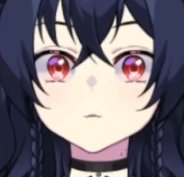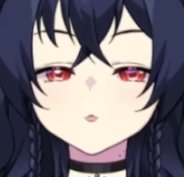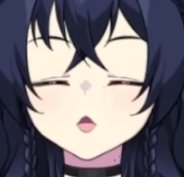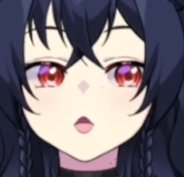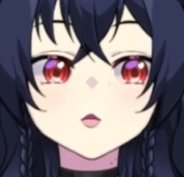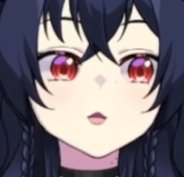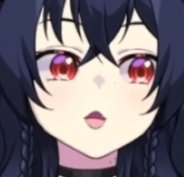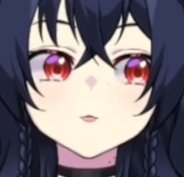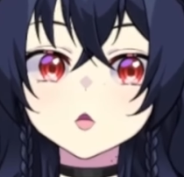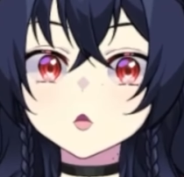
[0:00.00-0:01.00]
Because she's got to be
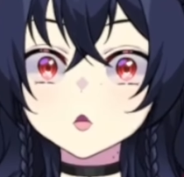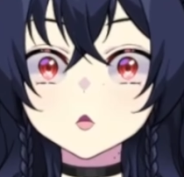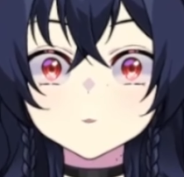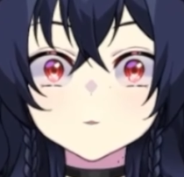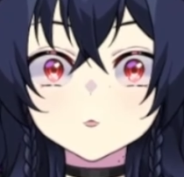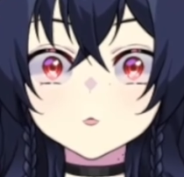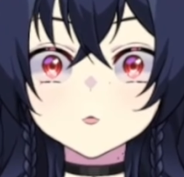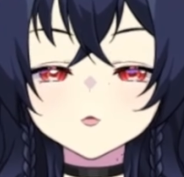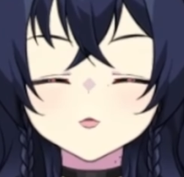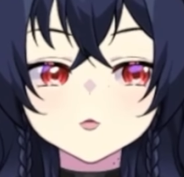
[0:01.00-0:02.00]
powerful. She's the
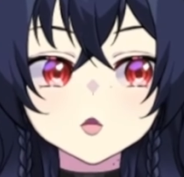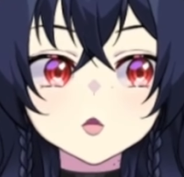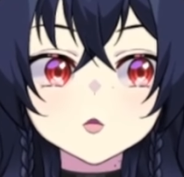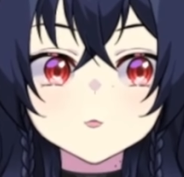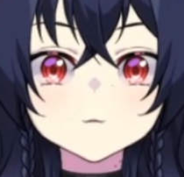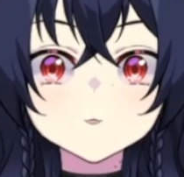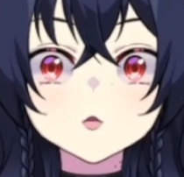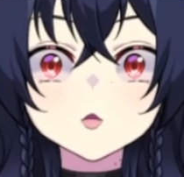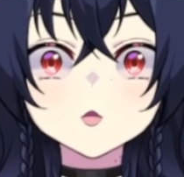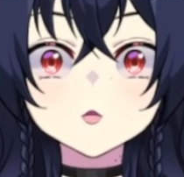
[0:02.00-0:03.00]
child of Lilith
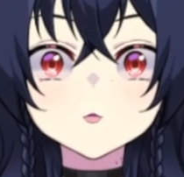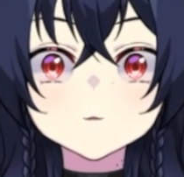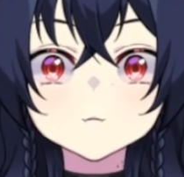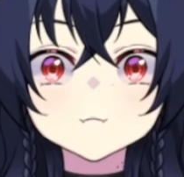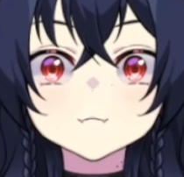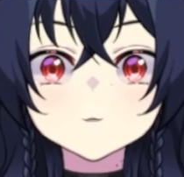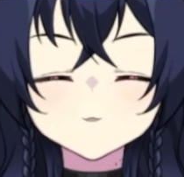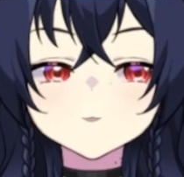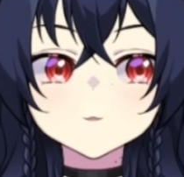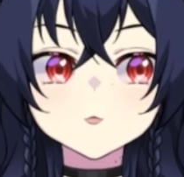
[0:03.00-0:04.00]
and
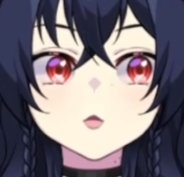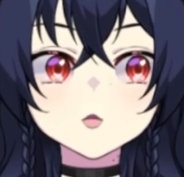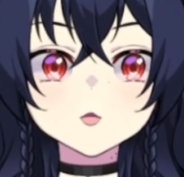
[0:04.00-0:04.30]
Lucifer.